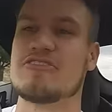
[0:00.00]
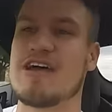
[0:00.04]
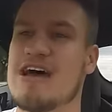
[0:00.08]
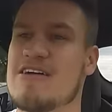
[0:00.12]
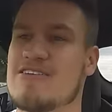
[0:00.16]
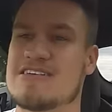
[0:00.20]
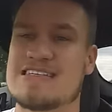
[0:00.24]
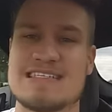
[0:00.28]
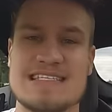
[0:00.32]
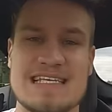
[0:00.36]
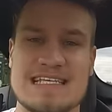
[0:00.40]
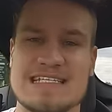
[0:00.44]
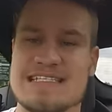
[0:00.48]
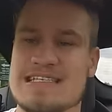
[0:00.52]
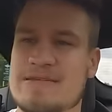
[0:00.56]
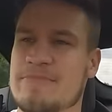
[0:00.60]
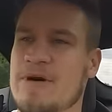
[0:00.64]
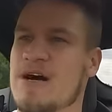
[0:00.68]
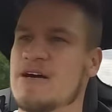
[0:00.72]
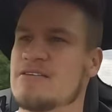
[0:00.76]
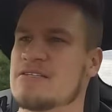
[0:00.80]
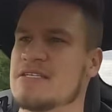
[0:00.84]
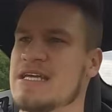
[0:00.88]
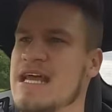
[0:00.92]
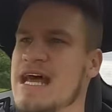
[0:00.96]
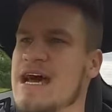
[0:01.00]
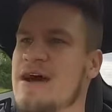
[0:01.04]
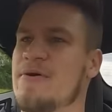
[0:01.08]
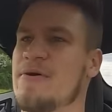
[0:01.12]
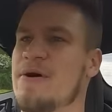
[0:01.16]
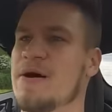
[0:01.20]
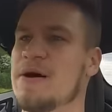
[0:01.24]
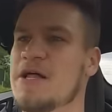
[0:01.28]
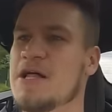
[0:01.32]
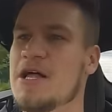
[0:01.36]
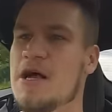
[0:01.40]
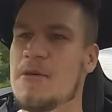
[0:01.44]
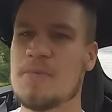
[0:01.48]
around at sixty miles an
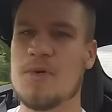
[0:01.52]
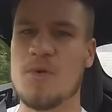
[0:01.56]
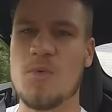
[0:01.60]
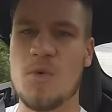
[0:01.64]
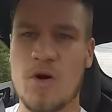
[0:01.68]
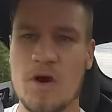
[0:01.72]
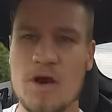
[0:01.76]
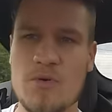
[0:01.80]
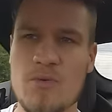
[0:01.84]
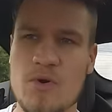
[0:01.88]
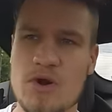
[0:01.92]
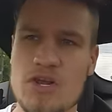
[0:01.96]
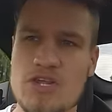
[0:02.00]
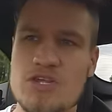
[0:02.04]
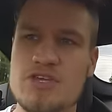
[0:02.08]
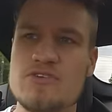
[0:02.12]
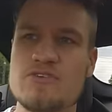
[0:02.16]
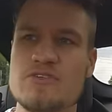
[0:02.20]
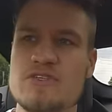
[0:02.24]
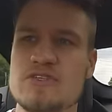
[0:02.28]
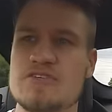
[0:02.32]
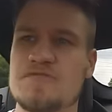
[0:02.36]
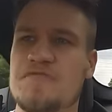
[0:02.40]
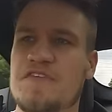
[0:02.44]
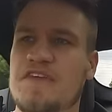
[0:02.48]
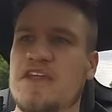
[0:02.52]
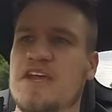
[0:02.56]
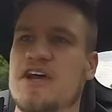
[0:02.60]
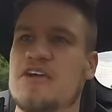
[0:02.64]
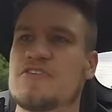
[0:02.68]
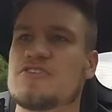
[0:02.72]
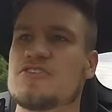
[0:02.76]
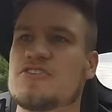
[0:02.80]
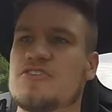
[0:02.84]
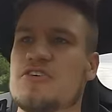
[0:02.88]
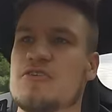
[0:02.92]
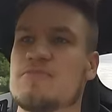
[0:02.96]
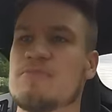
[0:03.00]
hour. But what I want to use this
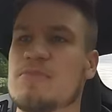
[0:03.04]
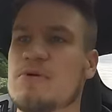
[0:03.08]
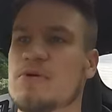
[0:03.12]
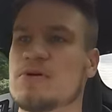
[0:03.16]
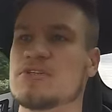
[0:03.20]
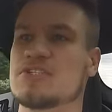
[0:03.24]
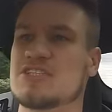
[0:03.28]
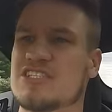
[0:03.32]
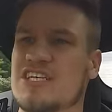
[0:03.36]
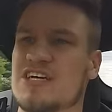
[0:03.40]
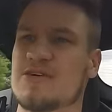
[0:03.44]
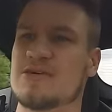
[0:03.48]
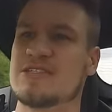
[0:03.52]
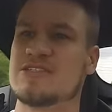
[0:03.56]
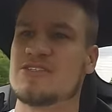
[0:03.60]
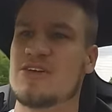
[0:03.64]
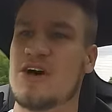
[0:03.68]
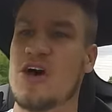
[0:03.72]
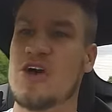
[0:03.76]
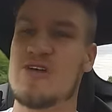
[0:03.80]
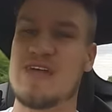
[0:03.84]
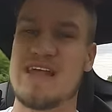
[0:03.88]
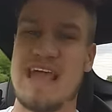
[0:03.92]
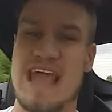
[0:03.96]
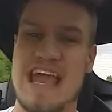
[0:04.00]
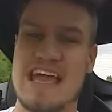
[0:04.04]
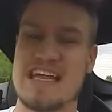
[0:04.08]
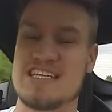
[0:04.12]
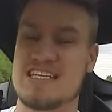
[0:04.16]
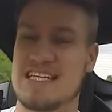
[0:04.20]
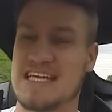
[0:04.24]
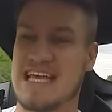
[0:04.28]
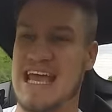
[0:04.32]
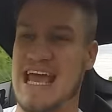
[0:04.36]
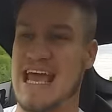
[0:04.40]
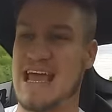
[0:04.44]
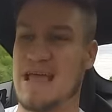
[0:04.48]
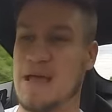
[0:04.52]
video to do more so is not only
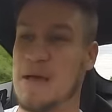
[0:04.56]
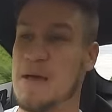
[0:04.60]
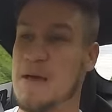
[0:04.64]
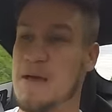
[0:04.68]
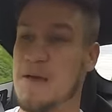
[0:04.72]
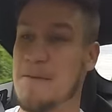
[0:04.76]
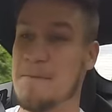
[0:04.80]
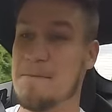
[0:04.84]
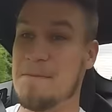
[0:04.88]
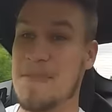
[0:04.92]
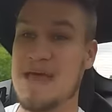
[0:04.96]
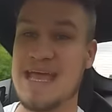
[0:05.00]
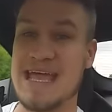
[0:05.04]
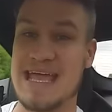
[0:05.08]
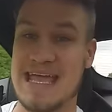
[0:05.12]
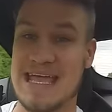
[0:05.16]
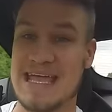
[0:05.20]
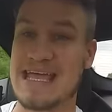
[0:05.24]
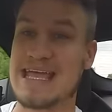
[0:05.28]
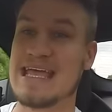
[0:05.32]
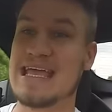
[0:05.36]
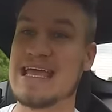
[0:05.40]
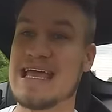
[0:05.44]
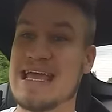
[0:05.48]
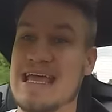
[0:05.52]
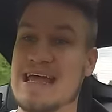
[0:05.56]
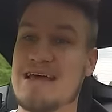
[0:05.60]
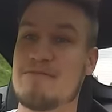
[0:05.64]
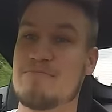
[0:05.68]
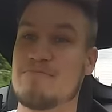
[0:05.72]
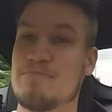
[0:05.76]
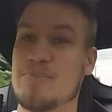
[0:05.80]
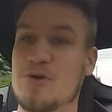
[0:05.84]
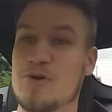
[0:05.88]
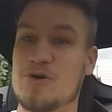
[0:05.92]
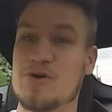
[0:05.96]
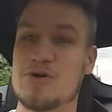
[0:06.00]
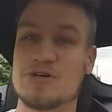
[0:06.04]
educate me,
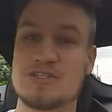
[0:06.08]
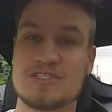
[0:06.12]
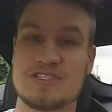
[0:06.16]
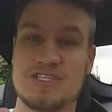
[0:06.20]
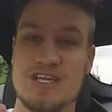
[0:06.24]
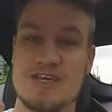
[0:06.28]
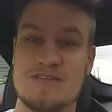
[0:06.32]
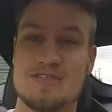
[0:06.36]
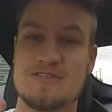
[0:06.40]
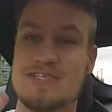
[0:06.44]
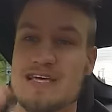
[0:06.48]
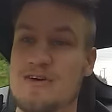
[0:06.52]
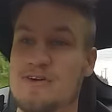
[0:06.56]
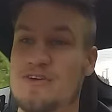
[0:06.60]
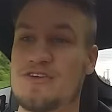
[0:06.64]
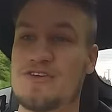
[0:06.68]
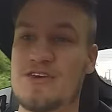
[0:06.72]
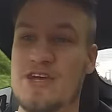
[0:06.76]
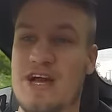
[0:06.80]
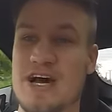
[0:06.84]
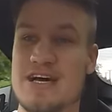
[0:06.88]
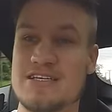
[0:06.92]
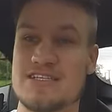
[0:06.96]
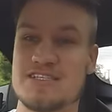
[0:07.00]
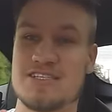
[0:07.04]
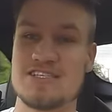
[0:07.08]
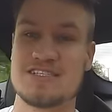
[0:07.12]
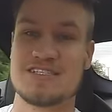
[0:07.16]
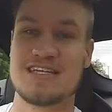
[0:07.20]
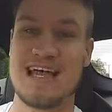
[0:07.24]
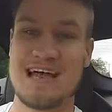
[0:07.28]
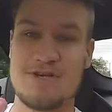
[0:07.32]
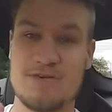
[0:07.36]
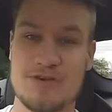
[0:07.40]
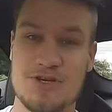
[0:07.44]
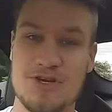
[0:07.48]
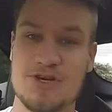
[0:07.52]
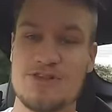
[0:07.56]
but also tell you guys just
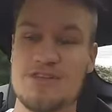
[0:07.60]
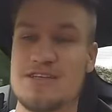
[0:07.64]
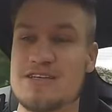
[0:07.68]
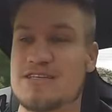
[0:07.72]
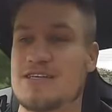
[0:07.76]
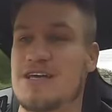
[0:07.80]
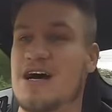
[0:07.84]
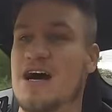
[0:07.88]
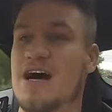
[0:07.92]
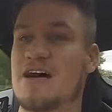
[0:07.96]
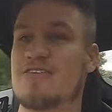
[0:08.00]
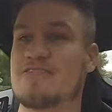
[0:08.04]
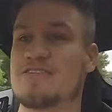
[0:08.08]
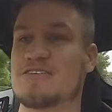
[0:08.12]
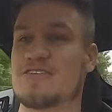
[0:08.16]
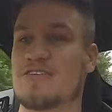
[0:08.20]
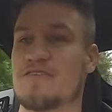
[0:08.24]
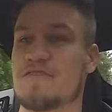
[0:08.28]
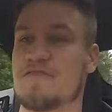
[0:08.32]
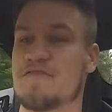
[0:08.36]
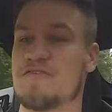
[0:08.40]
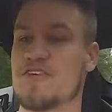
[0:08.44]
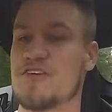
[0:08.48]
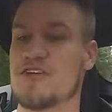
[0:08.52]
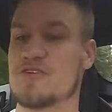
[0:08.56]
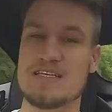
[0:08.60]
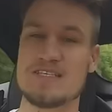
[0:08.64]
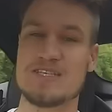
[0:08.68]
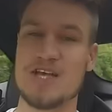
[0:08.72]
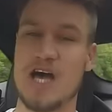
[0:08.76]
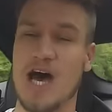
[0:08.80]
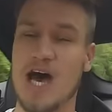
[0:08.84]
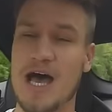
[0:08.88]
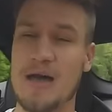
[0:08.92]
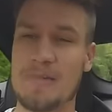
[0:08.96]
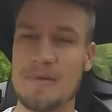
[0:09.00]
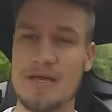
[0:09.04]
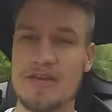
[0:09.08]
how good this car is on fuel. So
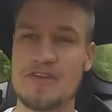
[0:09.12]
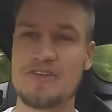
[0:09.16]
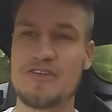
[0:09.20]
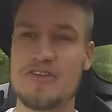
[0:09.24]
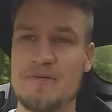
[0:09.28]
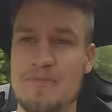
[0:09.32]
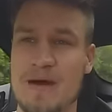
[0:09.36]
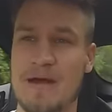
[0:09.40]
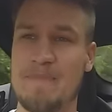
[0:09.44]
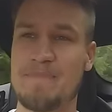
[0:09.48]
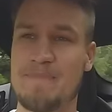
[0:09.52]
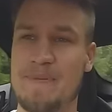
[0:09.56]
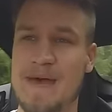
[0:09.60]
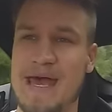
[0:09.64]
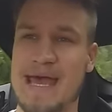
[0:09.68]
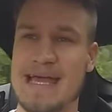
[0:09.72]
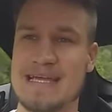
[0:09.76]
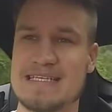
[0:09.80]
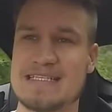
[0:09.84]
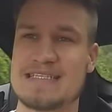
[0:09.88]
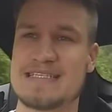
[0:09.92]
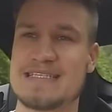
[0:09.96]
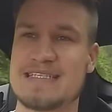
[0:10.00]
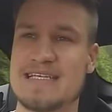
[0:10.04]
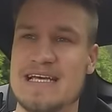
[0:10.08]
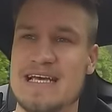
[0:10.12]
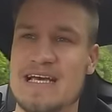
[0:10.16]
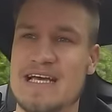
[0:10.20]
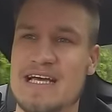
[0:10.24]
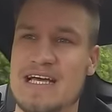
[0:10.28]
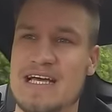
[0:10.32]
I'm going to do my best